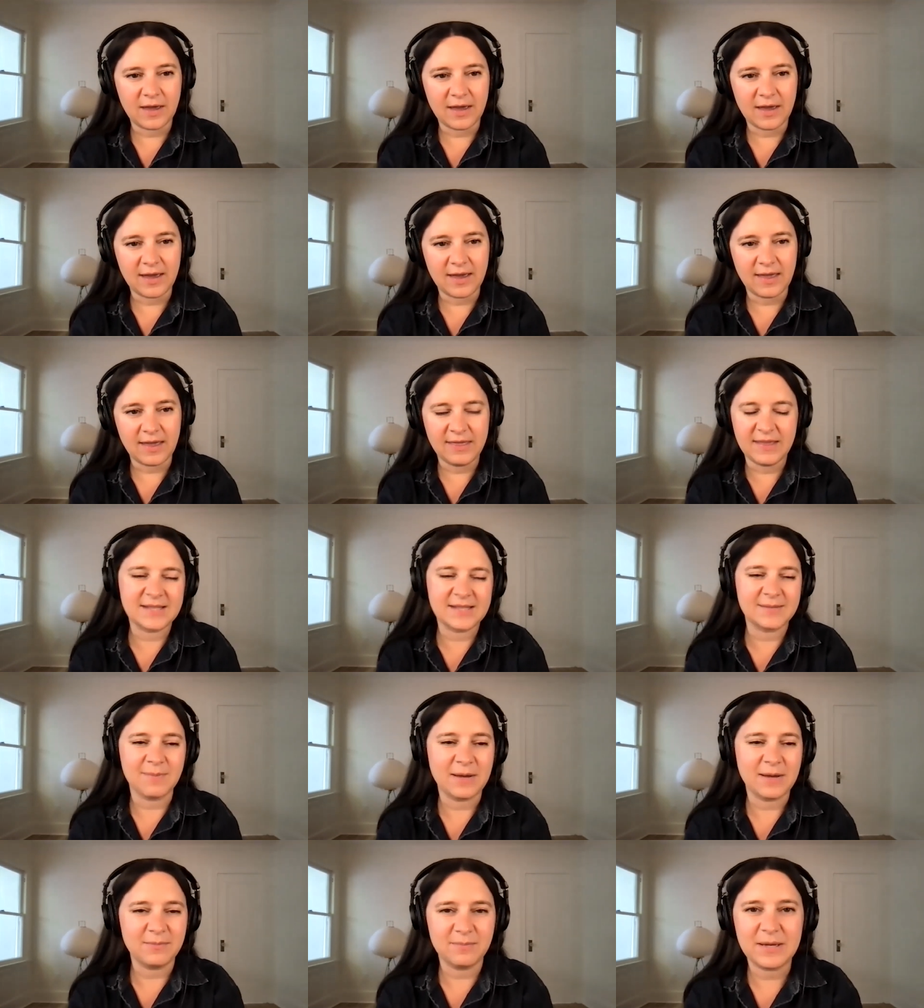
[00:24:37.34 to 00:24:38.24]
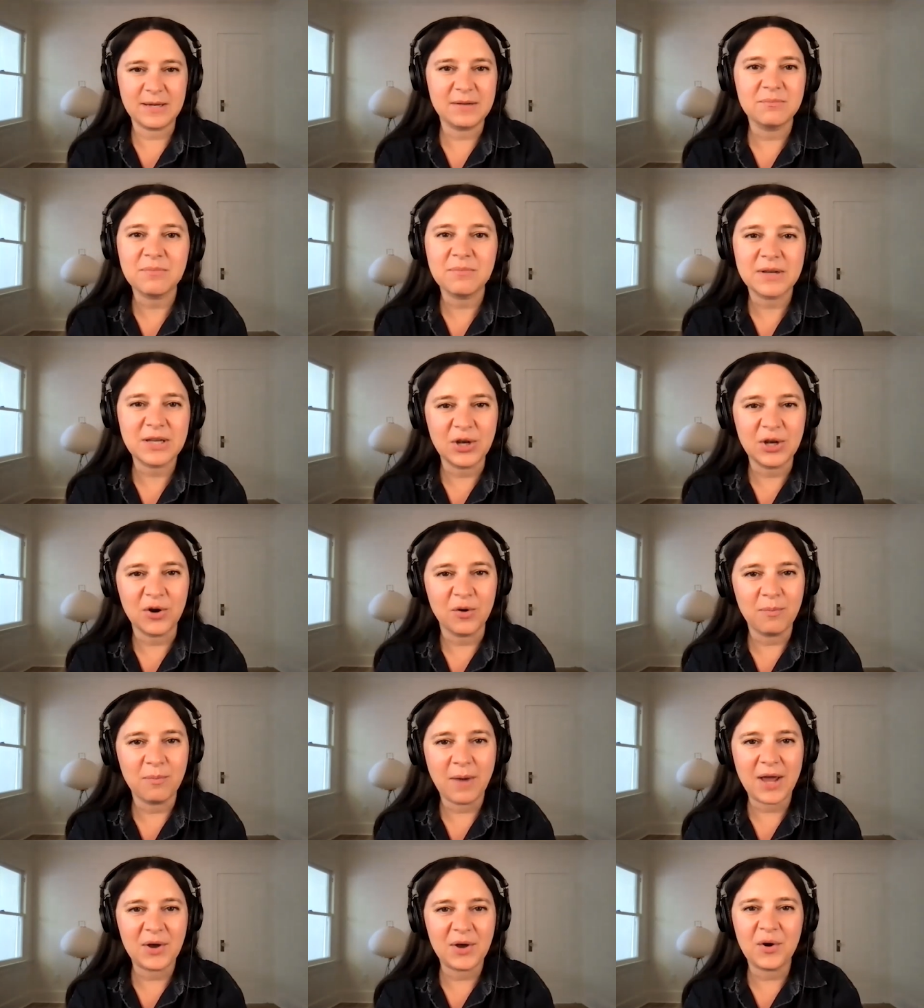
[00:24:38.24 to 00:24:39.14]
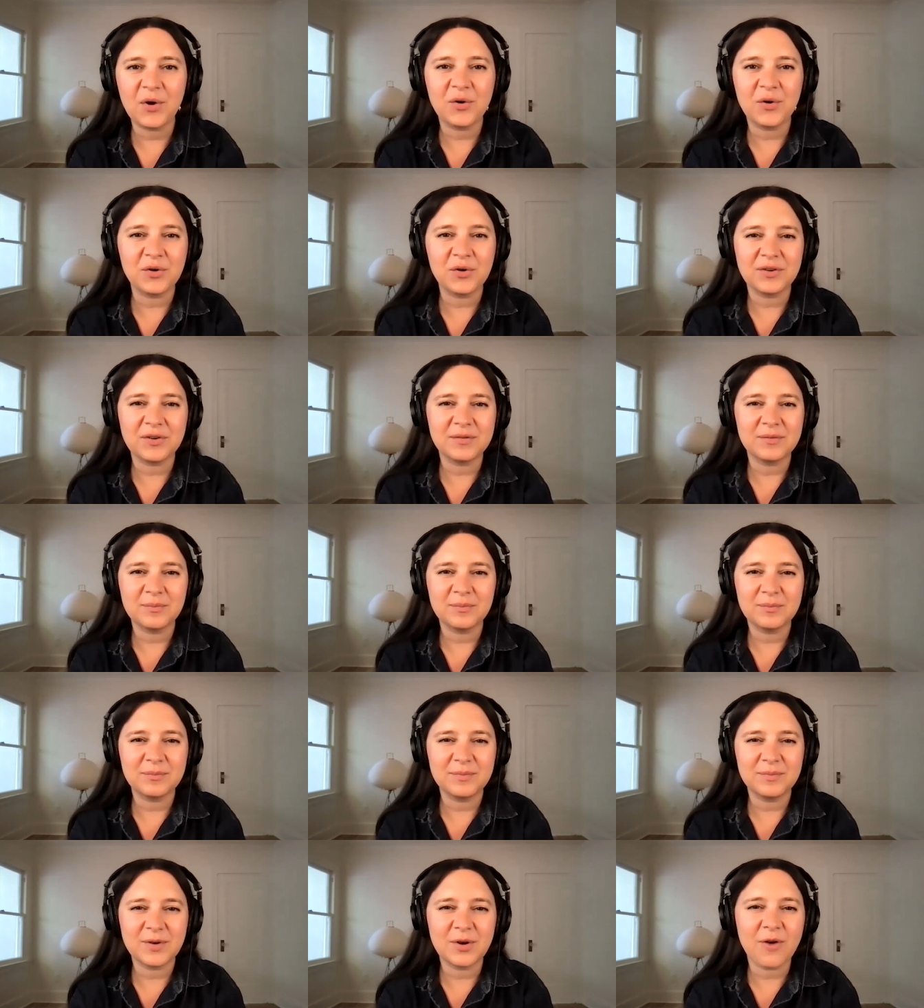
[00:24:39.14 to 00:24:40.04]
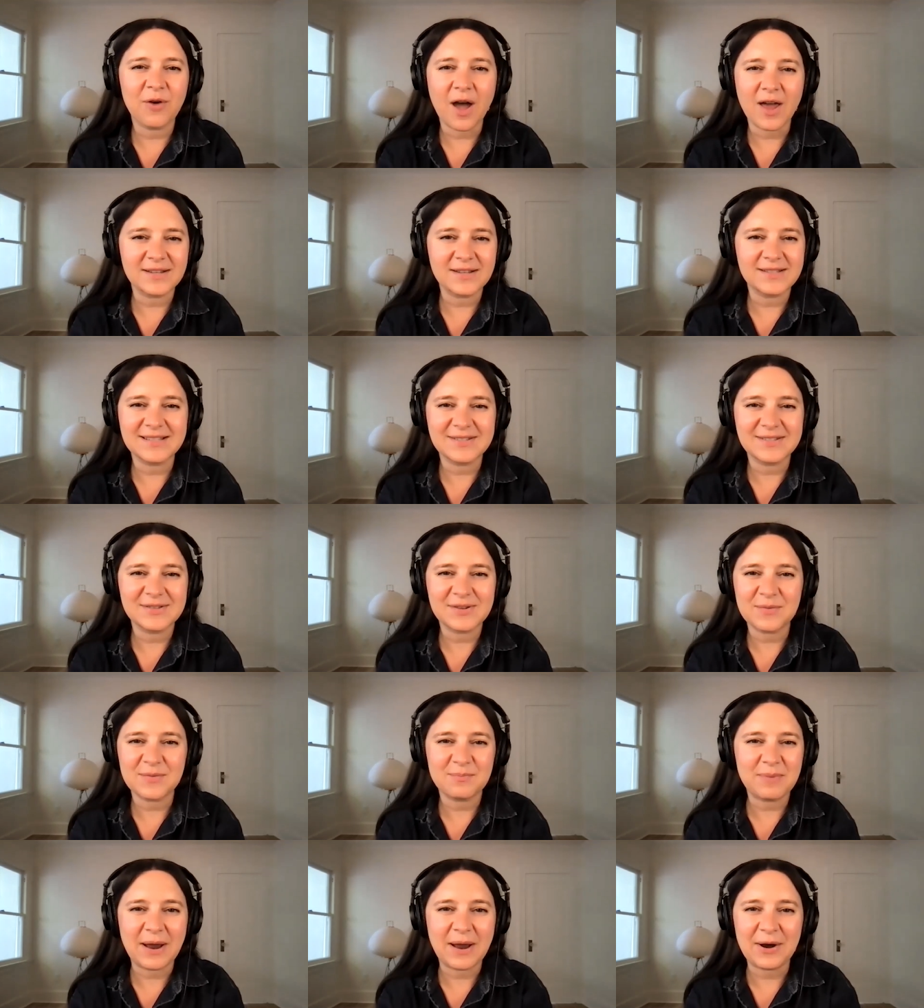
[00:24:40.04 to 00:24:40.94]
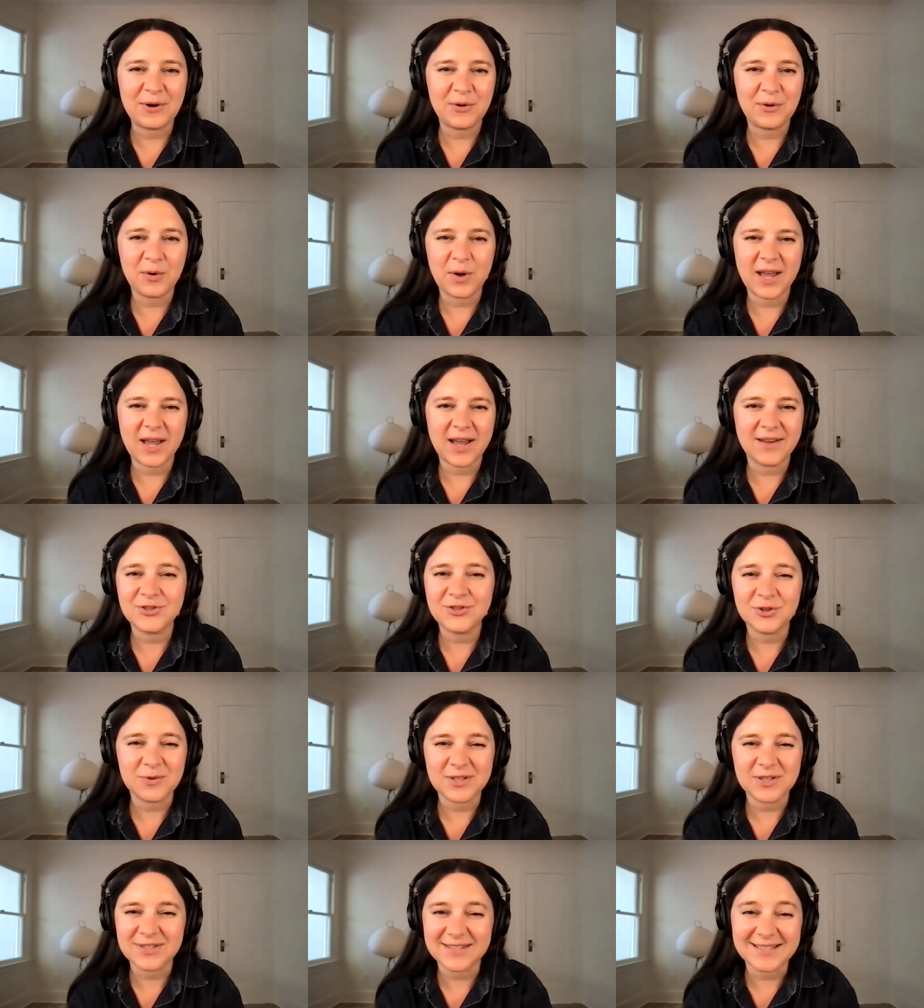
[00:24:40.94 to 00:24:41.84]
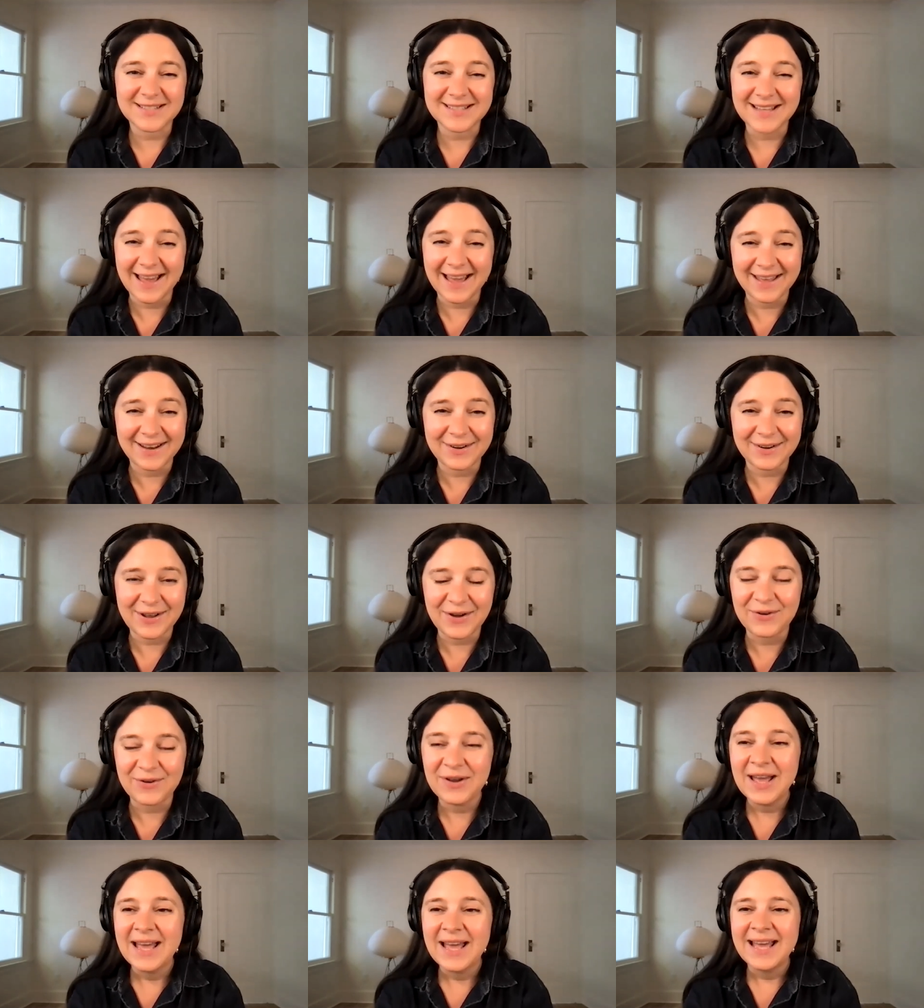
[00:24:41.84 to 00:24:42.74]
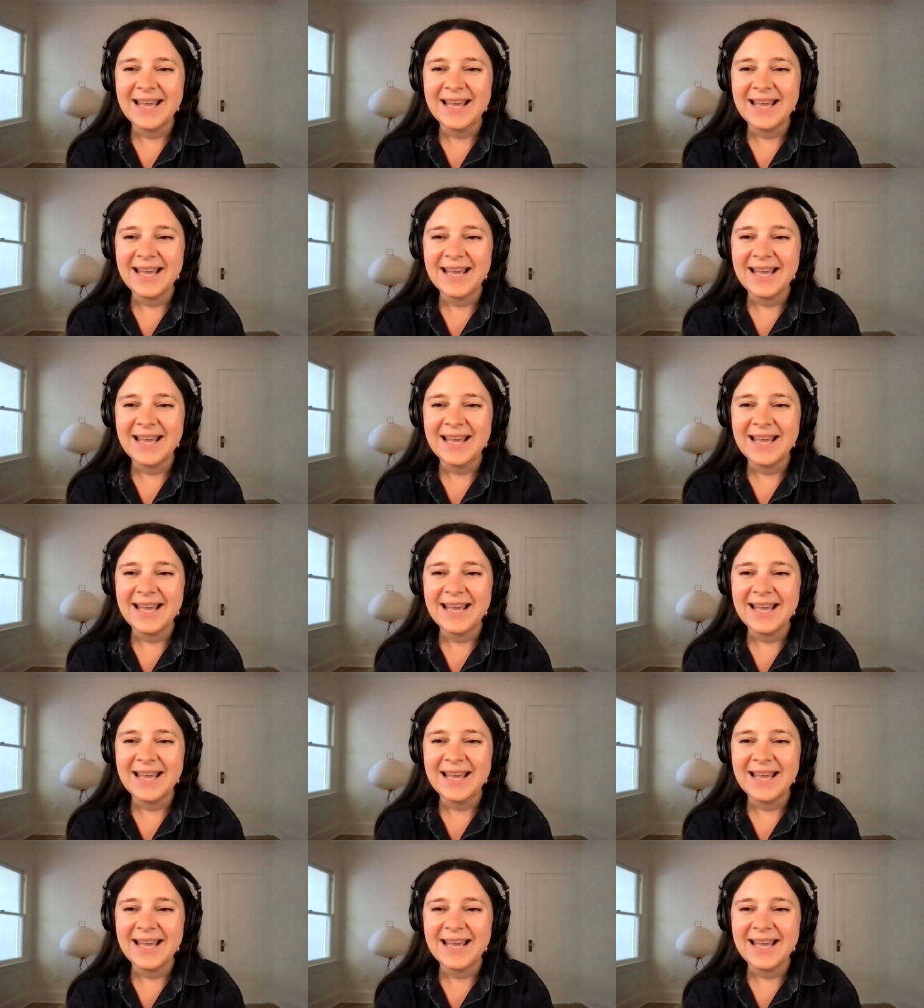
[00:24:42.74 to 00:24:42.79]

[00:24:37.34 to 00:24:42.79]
and this might be you know my own neuroticism, paranoia, Jewishness, I don't know.